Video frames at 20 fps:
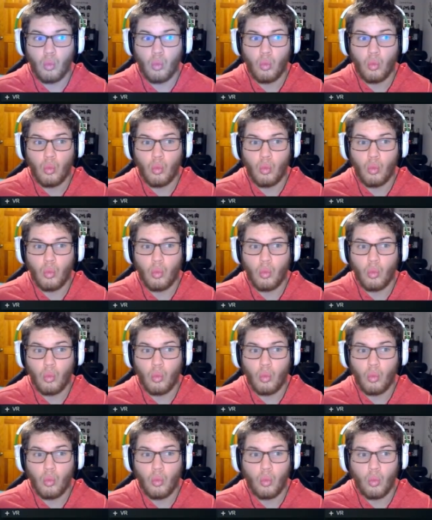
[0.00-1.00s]

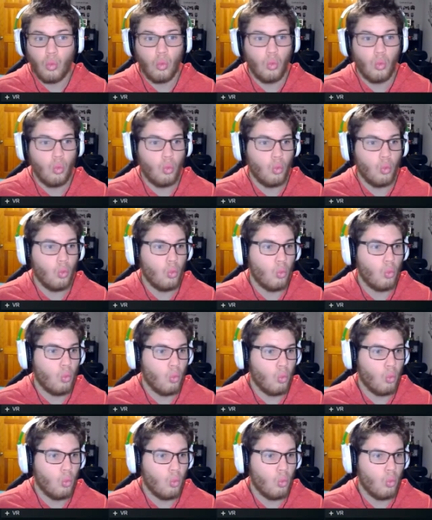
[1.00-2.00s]

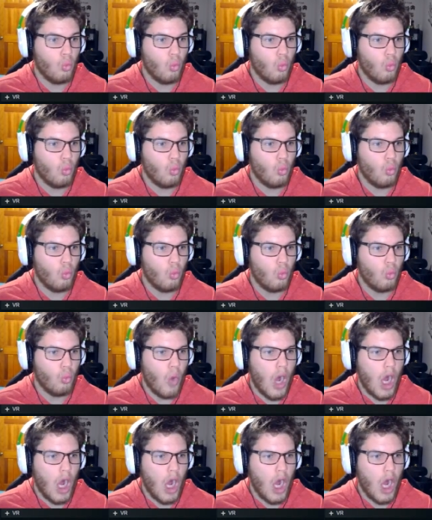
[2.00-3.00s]

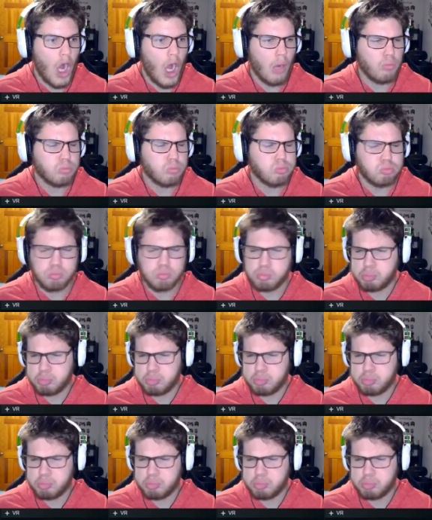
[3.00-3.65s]
(no one is talking)